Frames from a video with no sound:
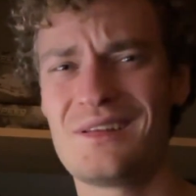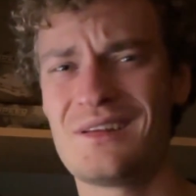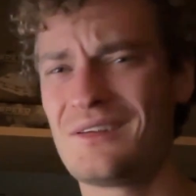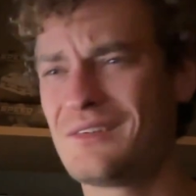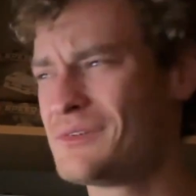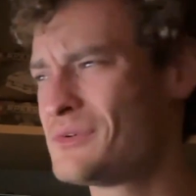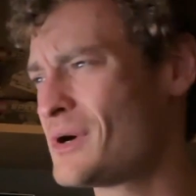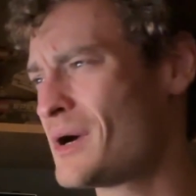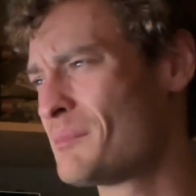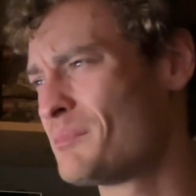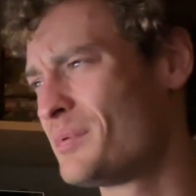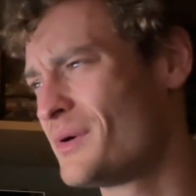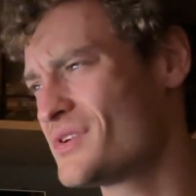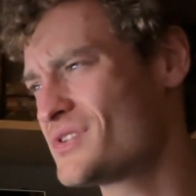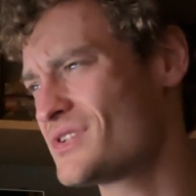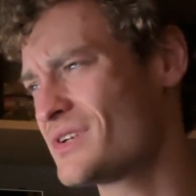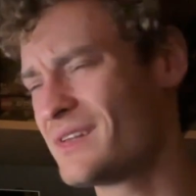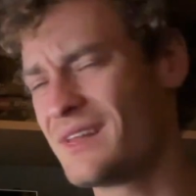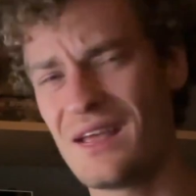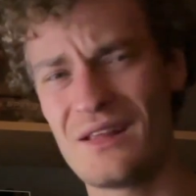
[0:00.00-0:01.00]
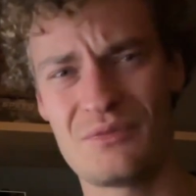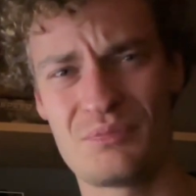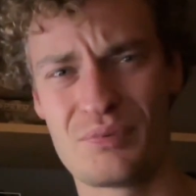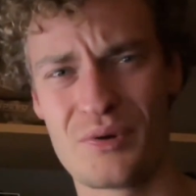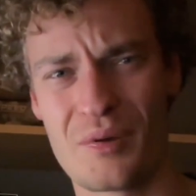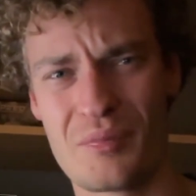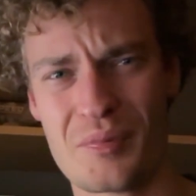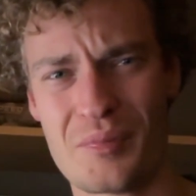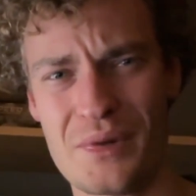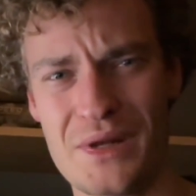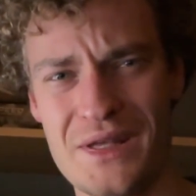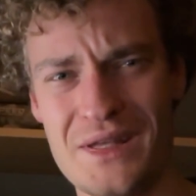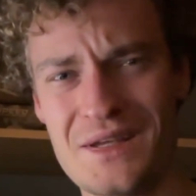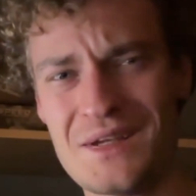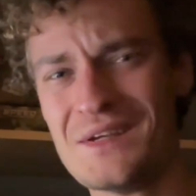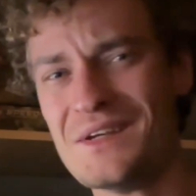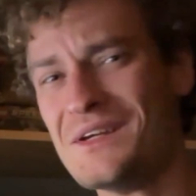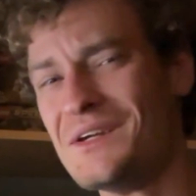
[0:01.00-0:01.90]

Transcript: I butchered that probably,